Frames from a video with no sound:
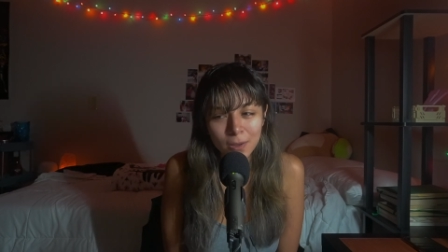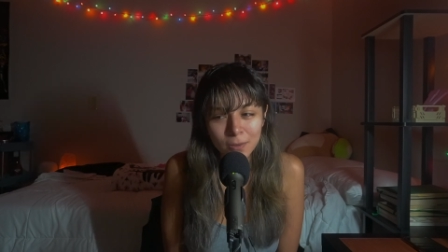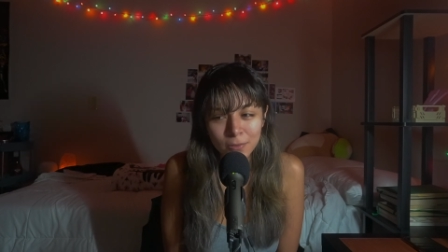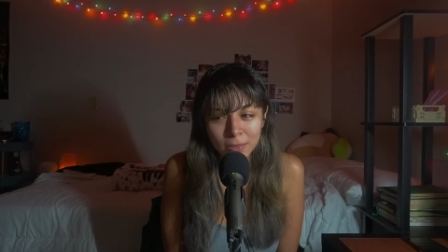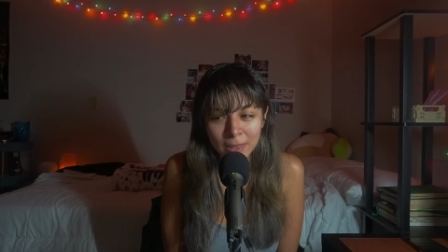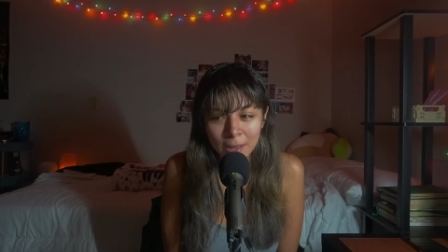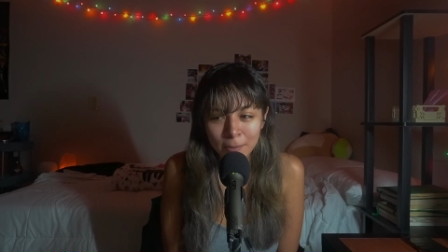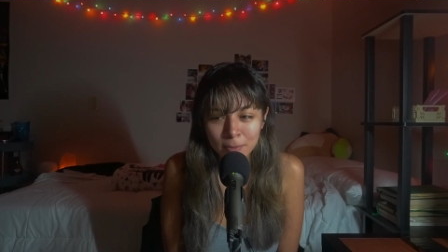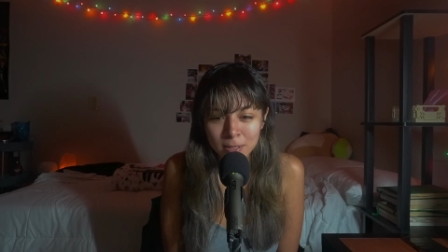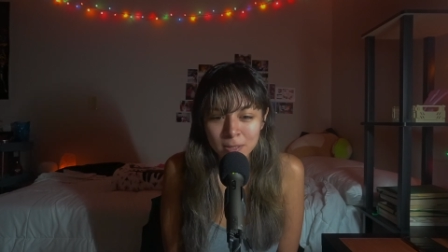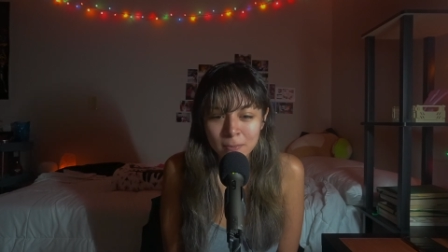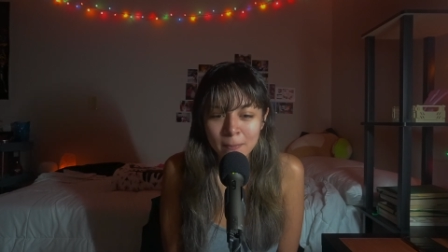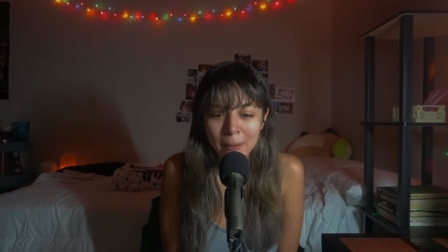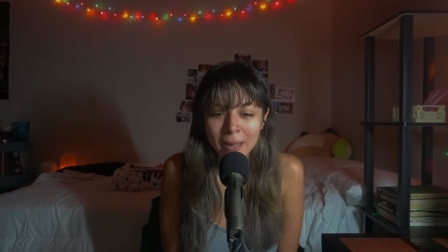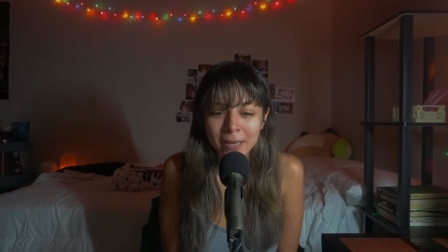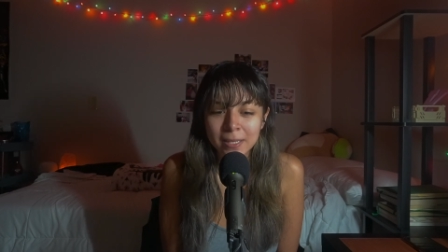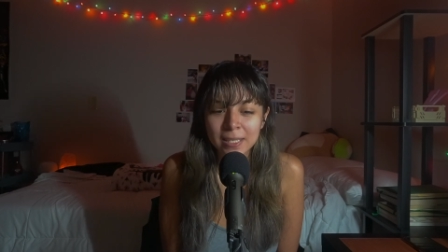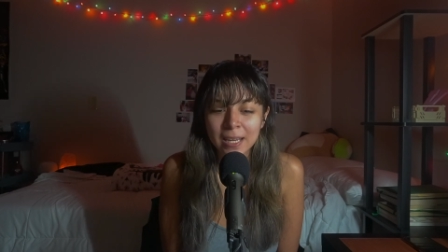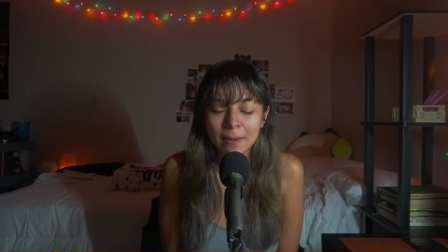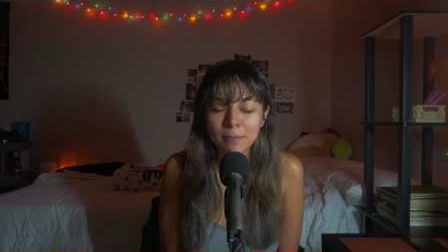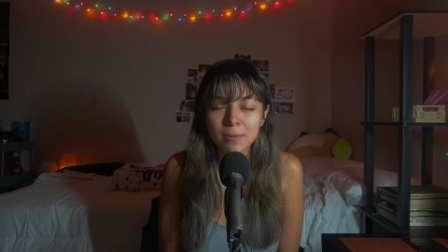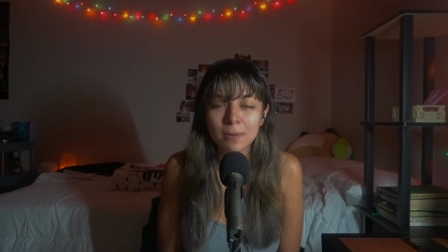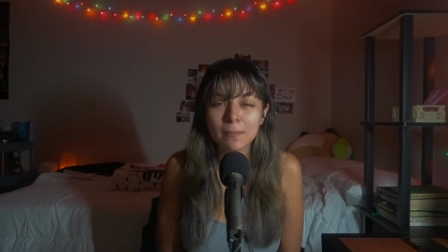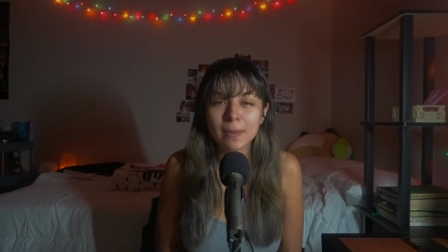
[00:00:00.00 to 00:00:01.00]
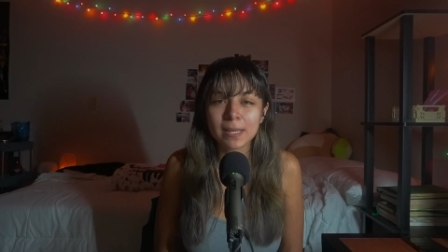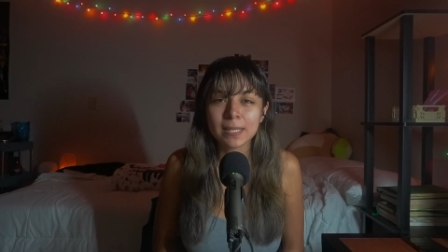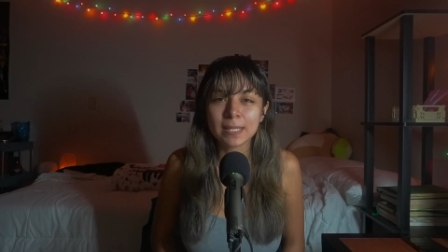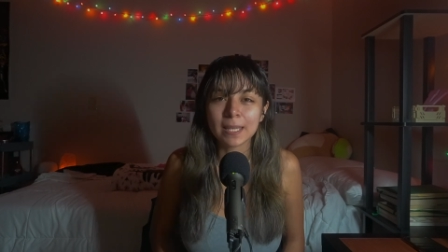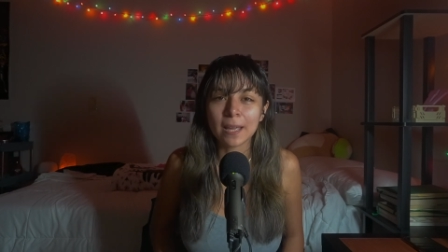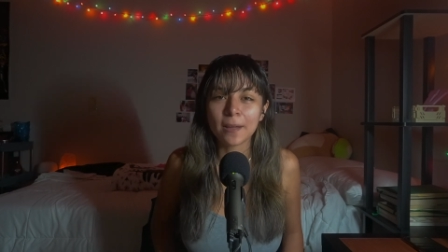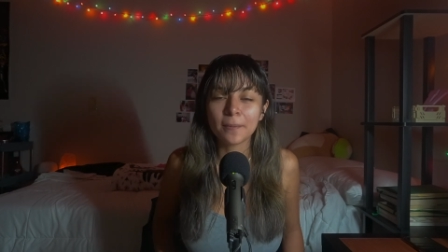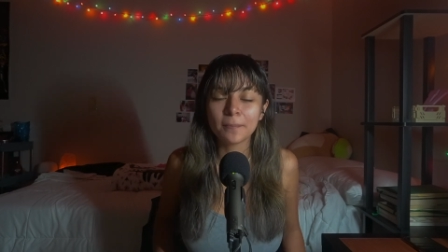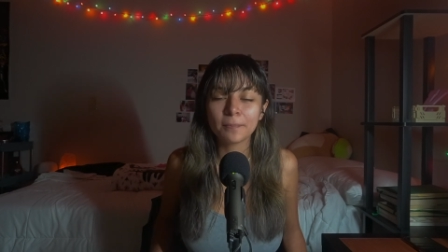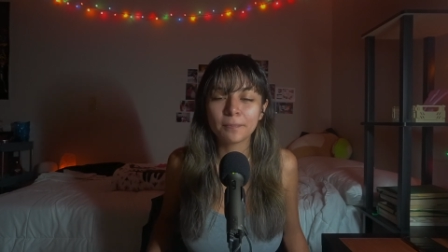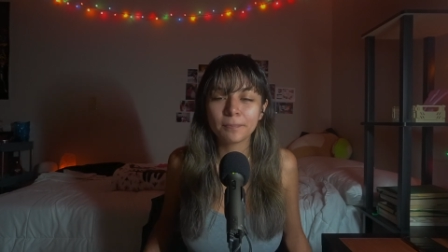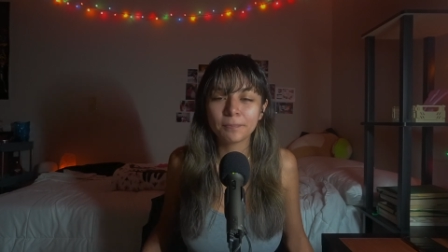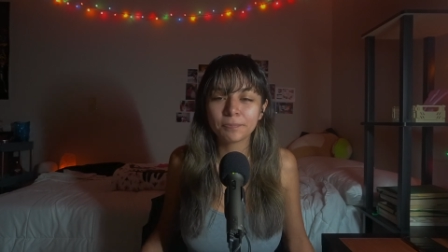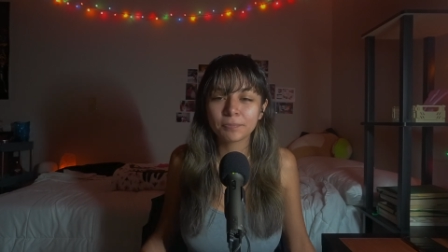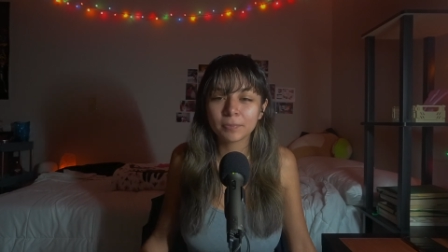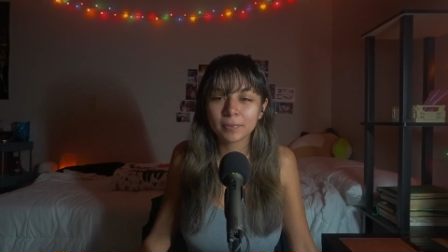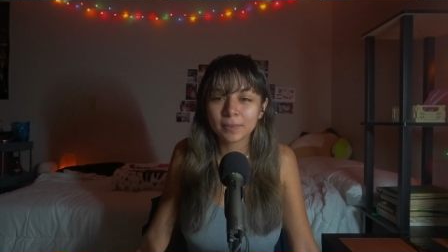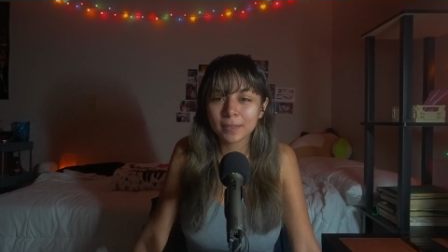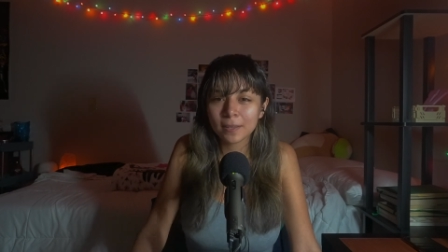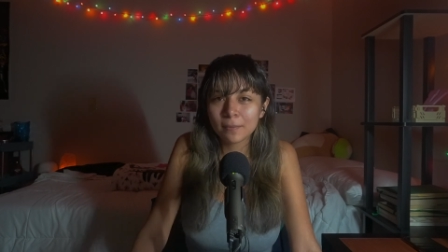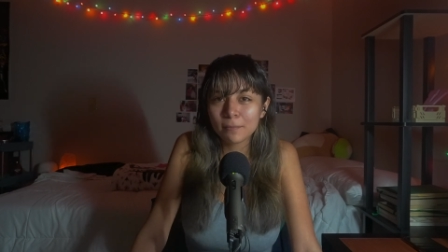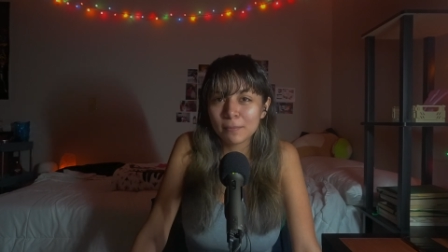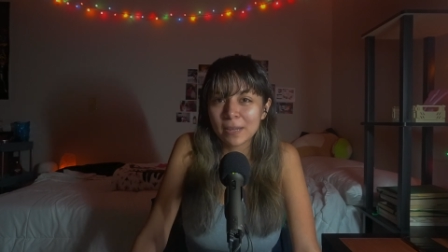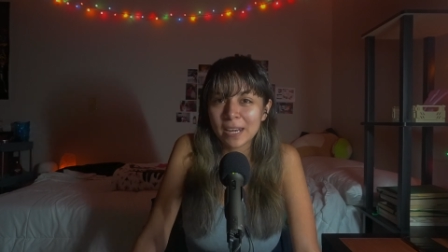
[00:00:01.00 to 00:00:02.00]
That was a bad time to mess up.
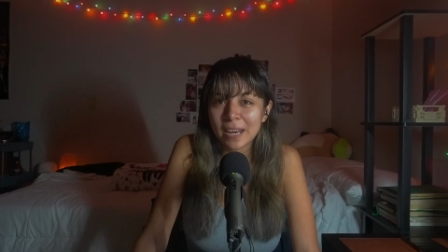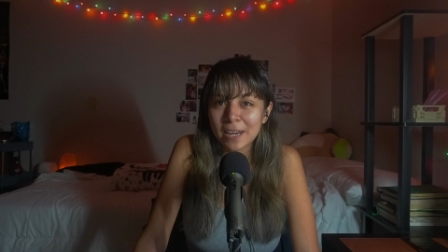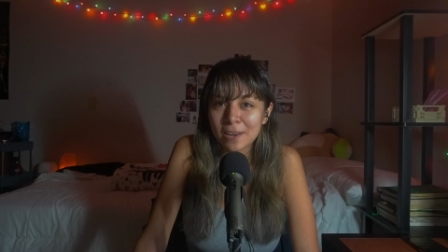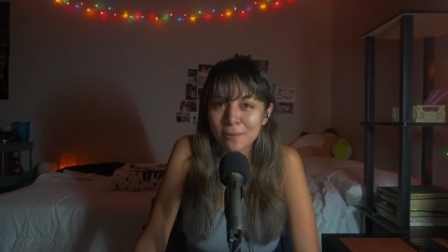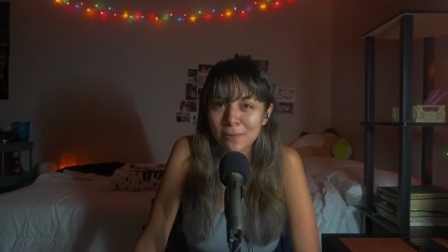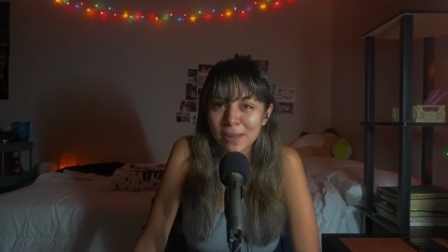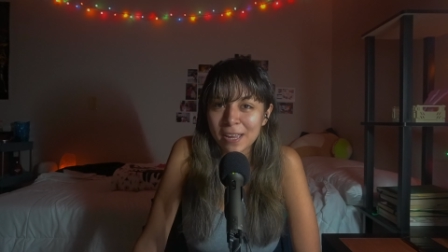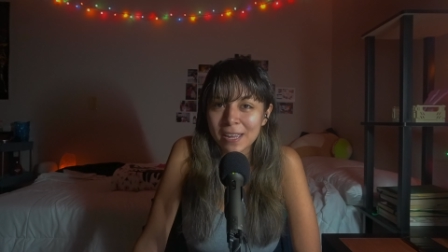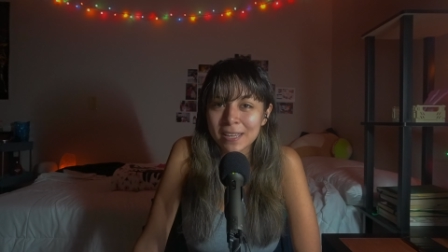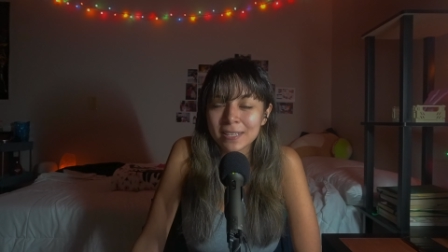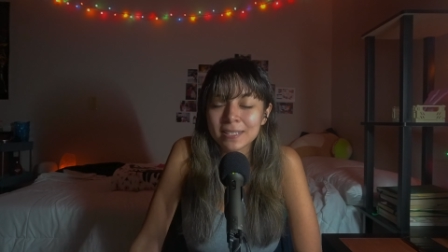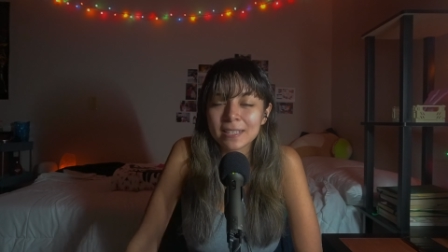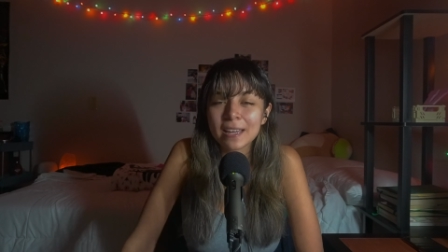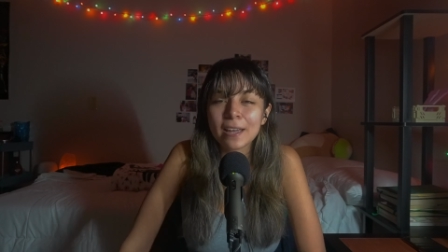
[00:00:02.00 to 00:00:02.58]
But anyways,